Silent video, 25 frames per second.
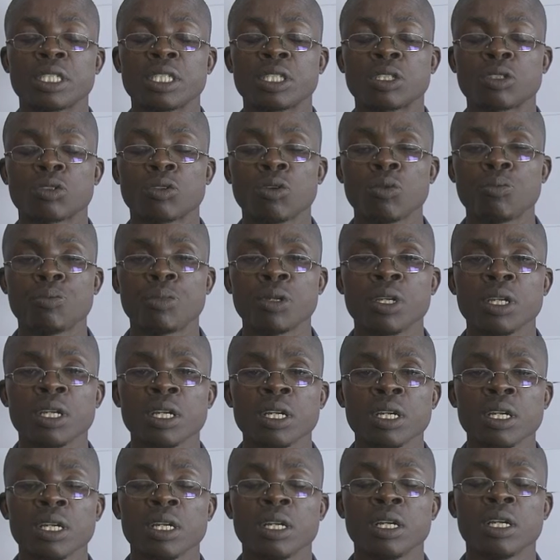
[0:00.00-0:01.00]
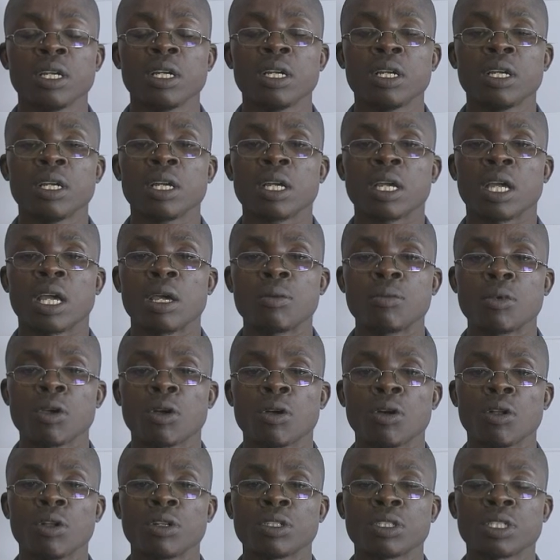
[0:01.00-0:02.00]
in scooping
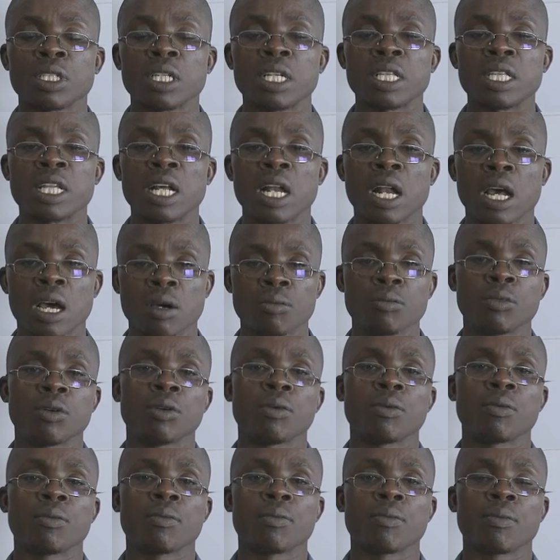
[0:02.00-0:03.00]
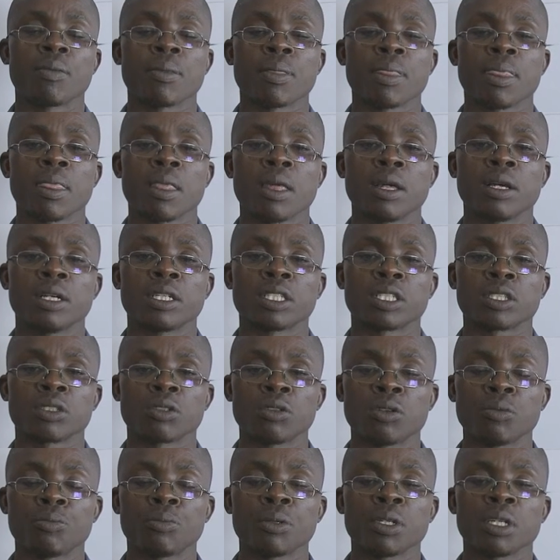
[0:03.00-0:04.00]
chemicals in the lab.
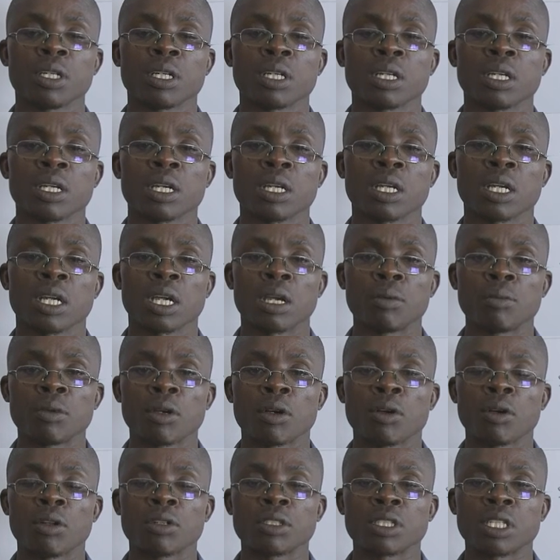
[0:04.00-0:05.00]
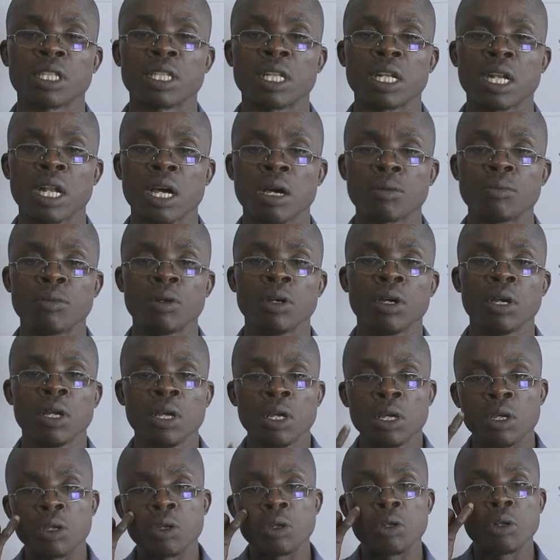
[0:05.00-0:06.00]
Scooping chemicals in the lab.
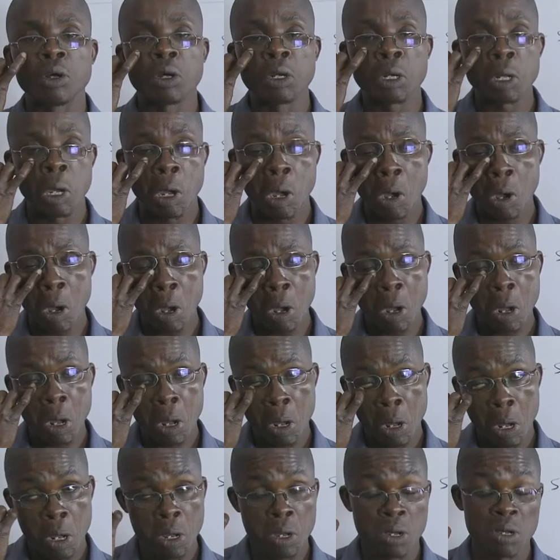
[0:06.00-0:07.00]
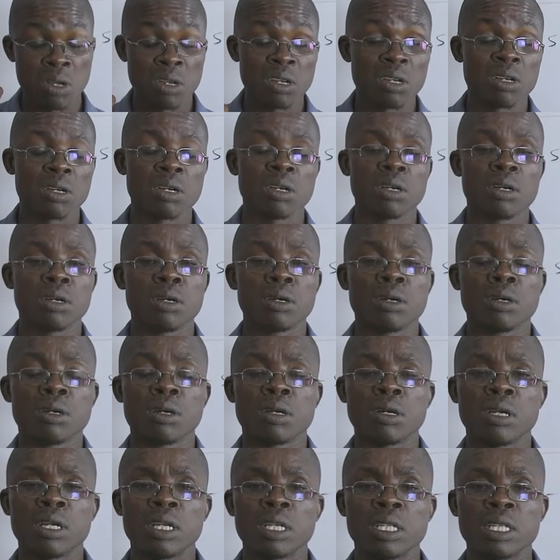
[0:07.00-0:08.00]
You don't go
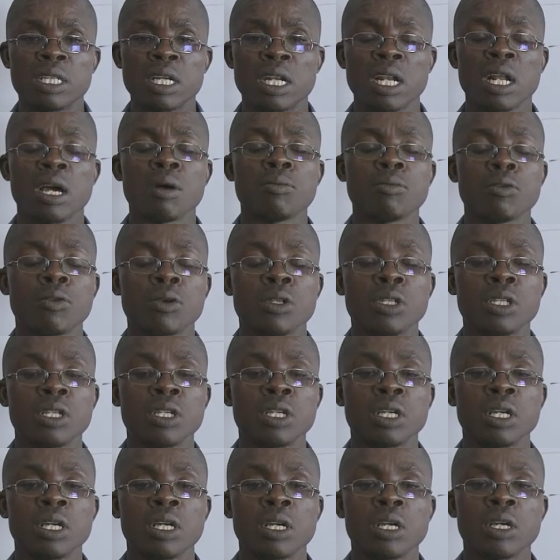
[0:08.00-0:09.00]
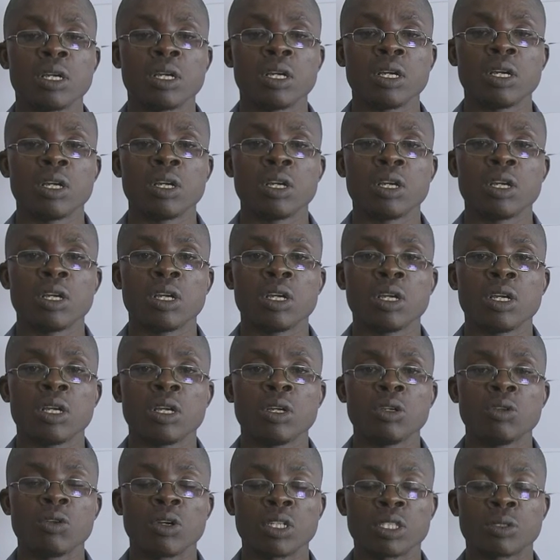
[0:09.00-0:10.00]
in the lab with
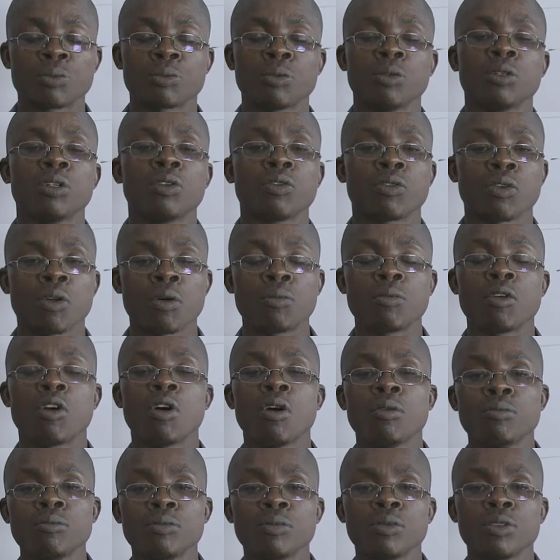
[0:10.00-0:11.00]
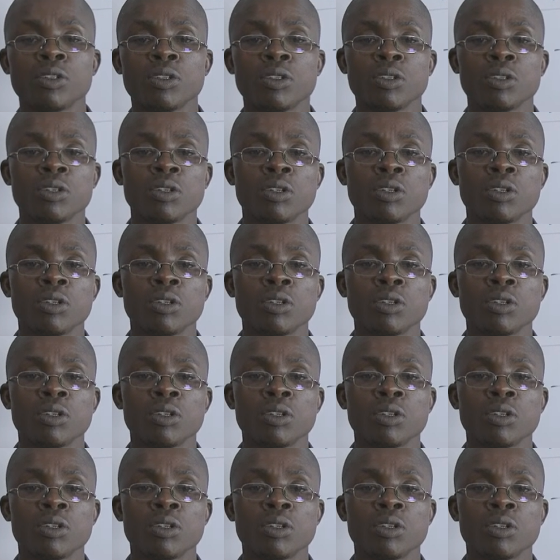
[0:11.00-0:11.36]
your spoon from home